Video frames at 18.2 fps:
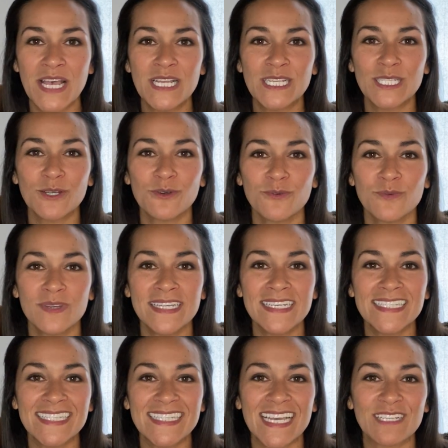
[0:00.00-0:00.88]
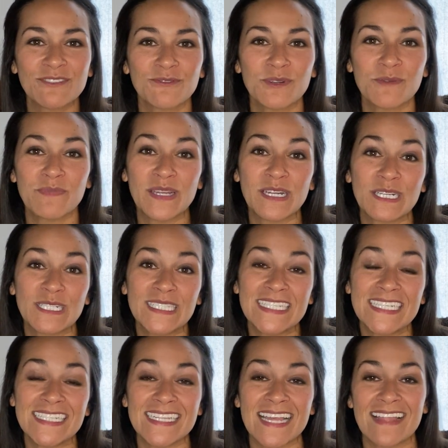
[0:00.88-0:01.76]
So we scheduled
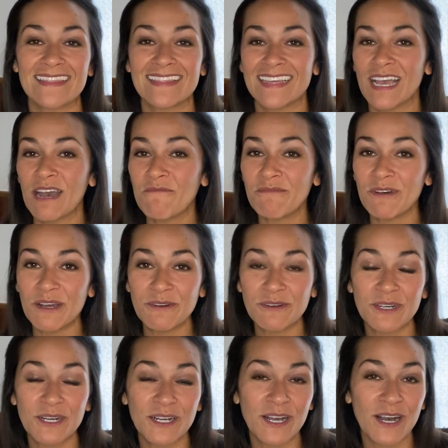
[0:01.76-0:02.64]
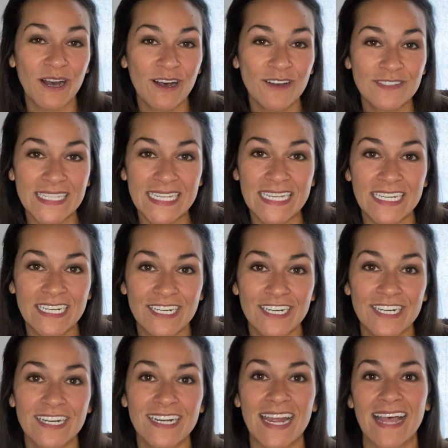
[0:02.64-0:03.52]
appearances at the gumbo cook-offs
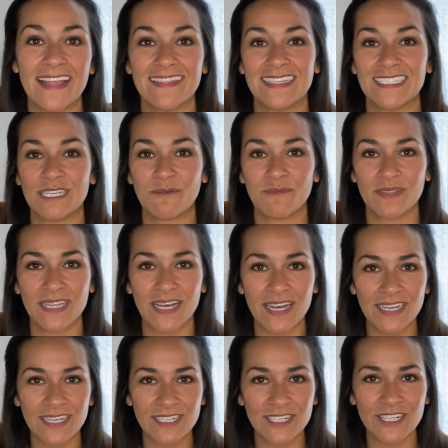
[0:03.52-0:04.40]
here, at the jambalaya